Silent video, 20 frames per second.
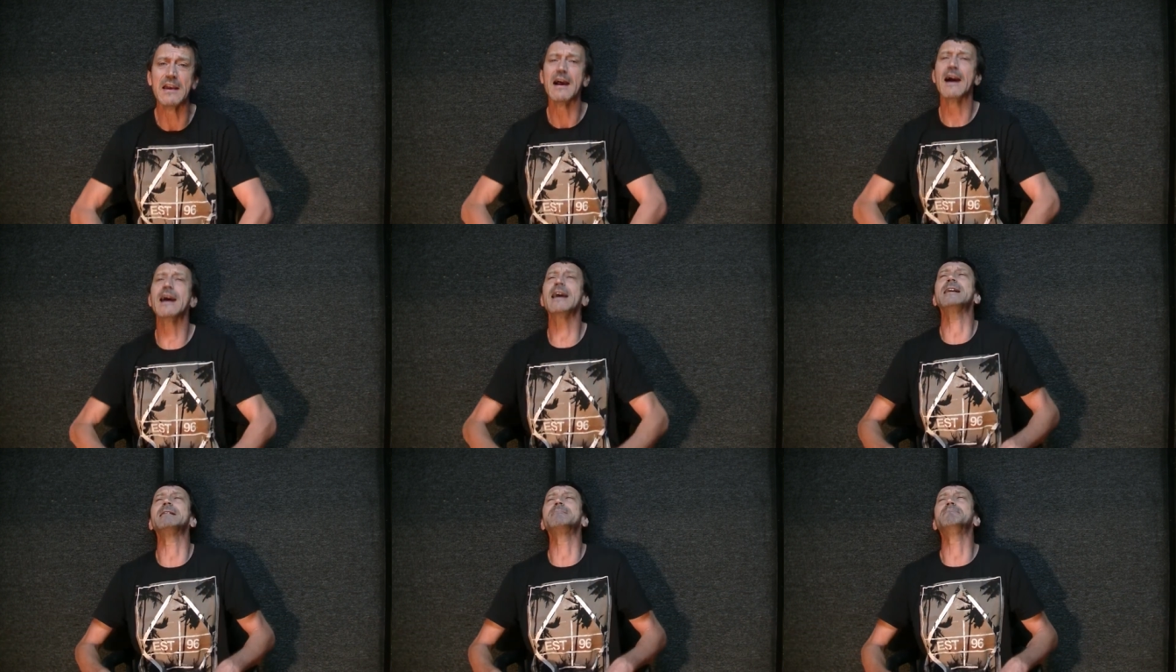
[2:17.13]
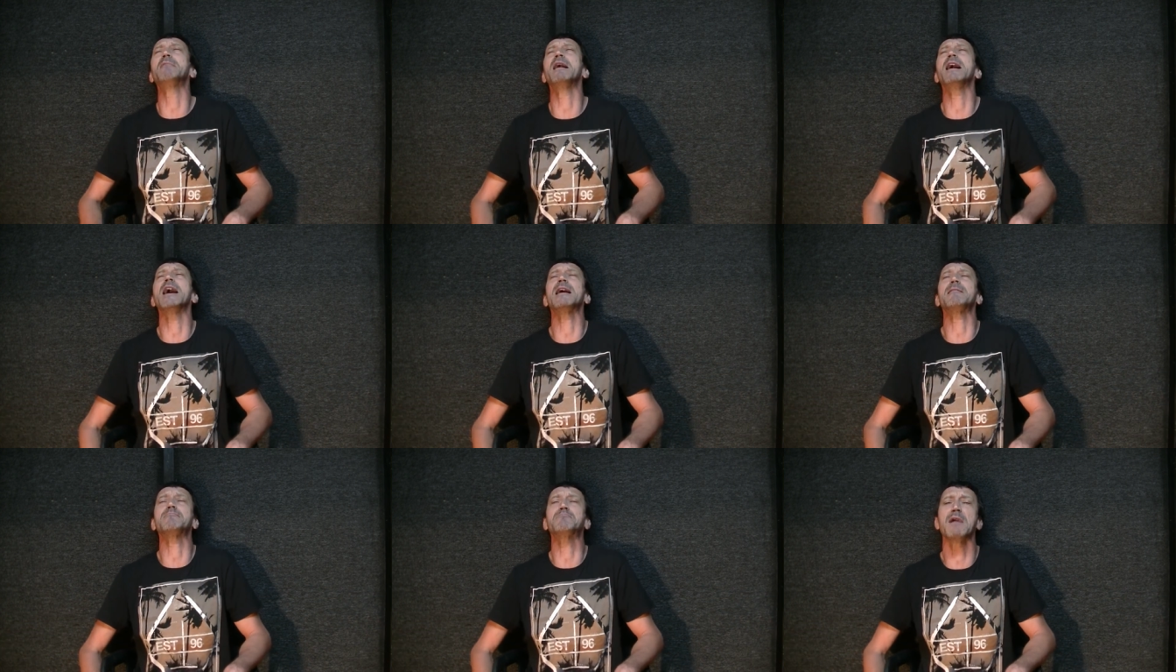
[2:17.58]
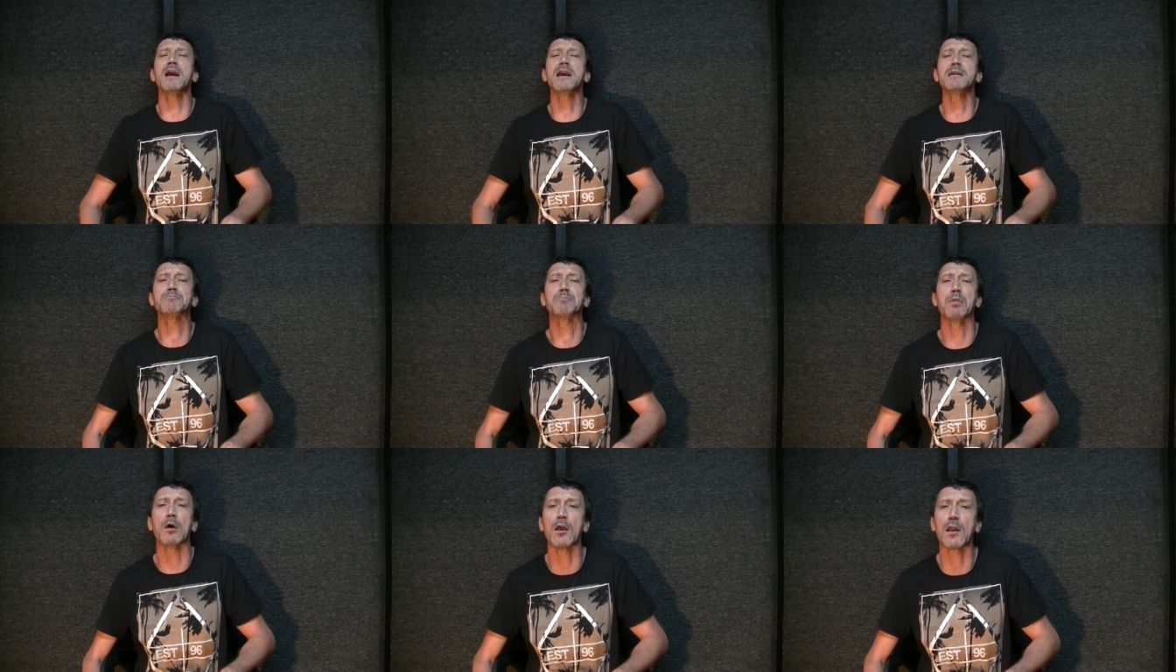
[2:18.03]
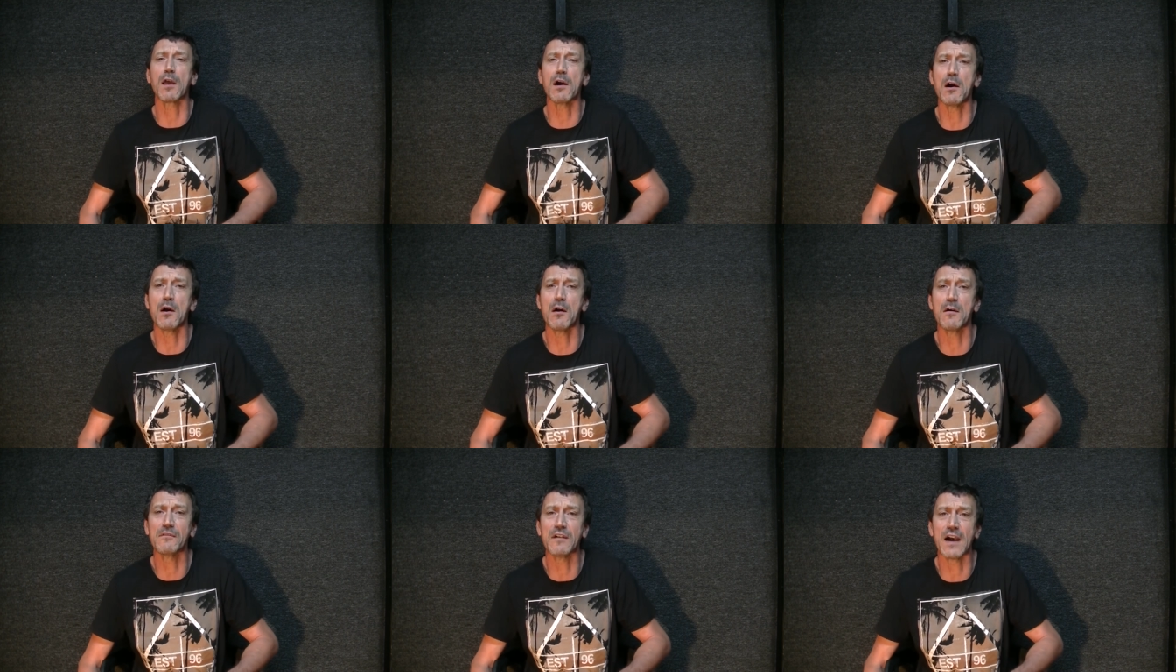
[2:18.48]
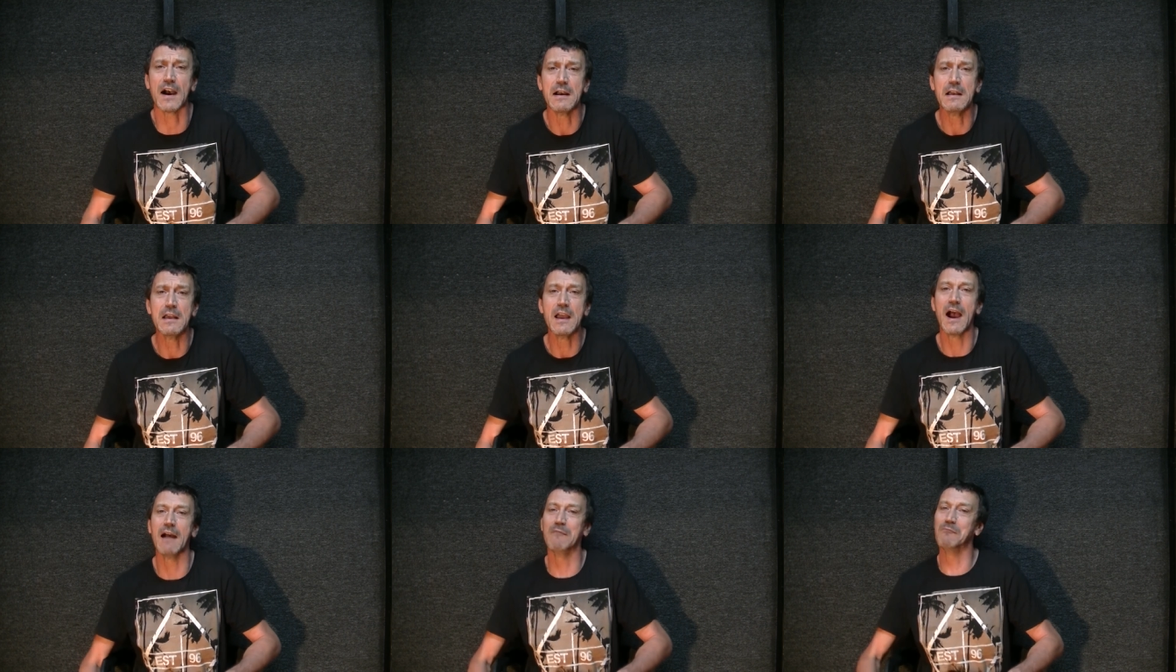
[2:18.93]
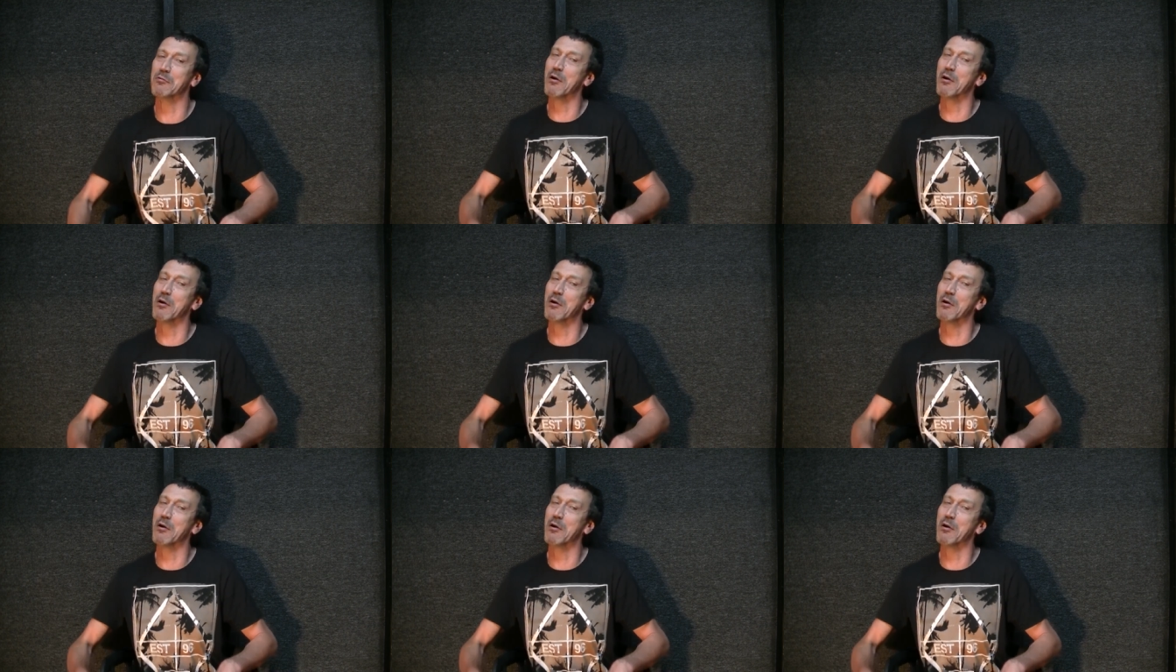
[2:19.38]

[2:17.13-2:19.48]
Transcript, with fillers: He made me pull over and